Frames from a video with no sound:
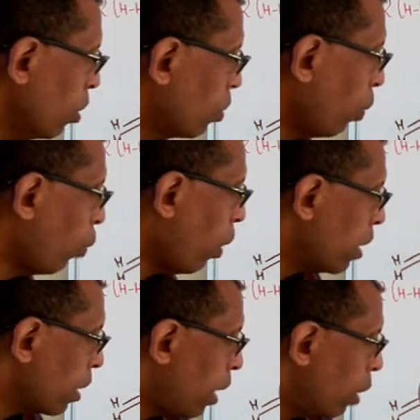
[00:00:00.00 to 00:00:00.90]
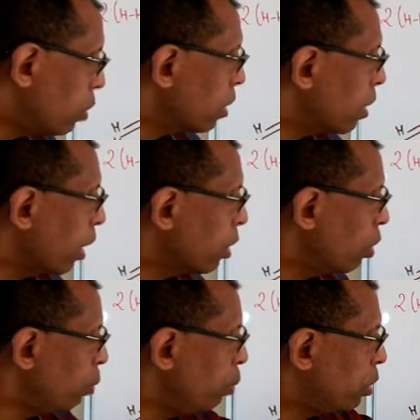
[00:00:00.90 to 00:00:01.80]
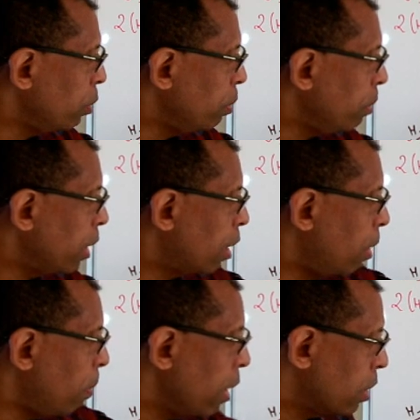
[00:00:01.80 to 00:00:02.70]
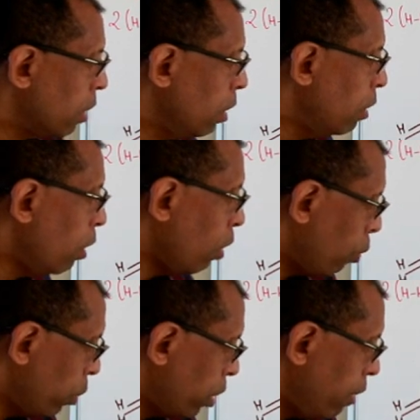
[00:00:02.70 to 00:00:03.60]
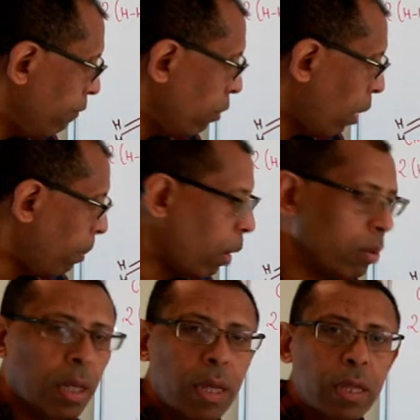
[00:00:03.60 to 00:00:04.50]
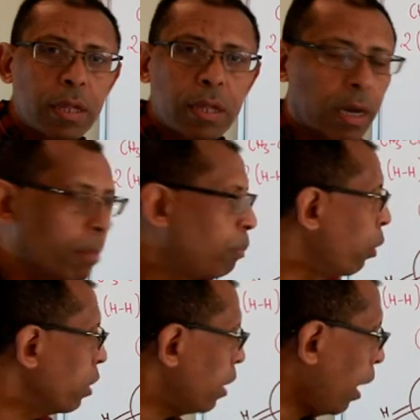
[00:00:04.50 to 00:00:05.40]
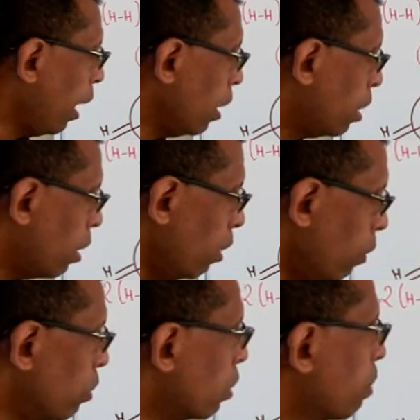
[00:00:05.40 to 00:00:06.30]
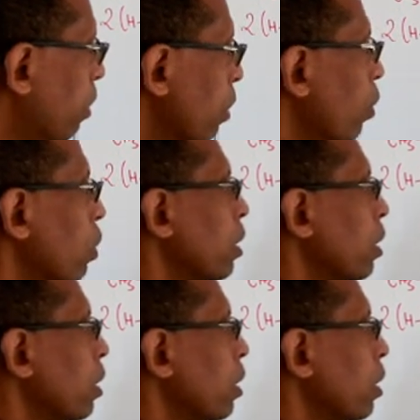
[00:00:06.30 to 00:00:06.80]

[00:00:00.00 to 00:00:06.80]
So one gauge interaction between metal would give you about 3.8 kilojoules per mole.